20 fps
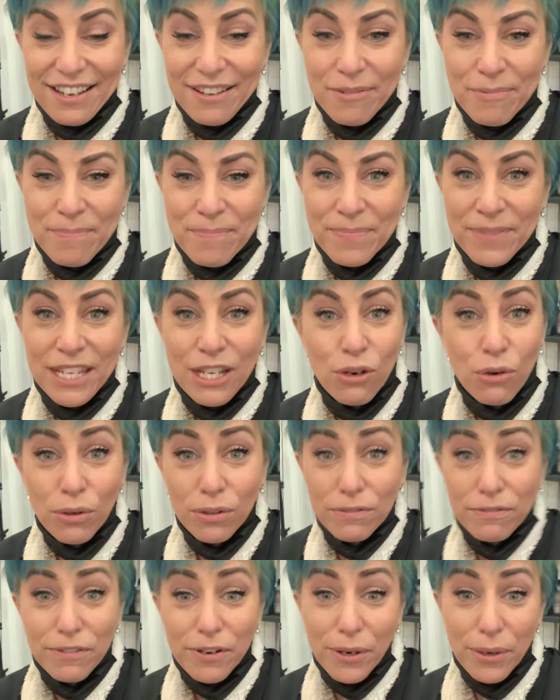um, the old
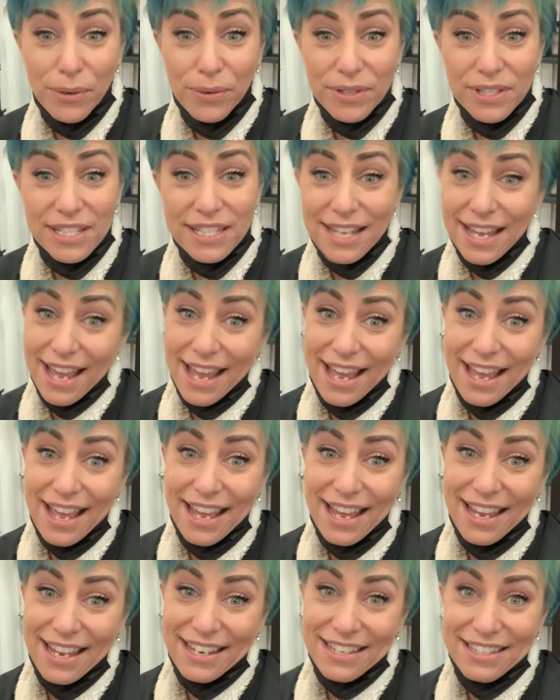folks
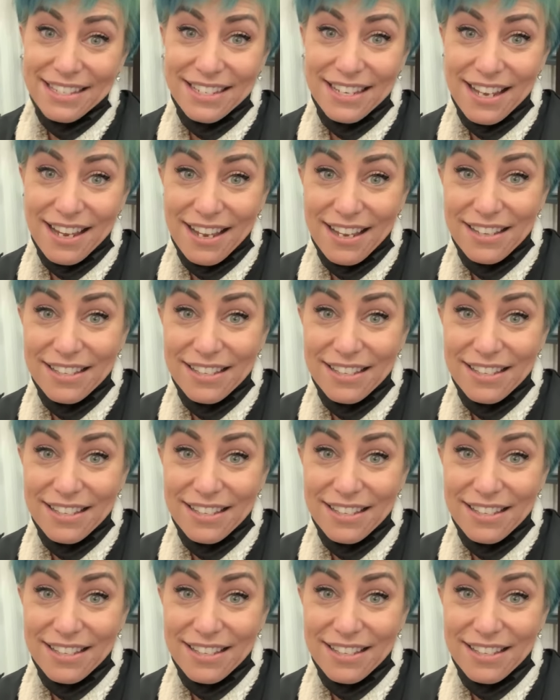at uh,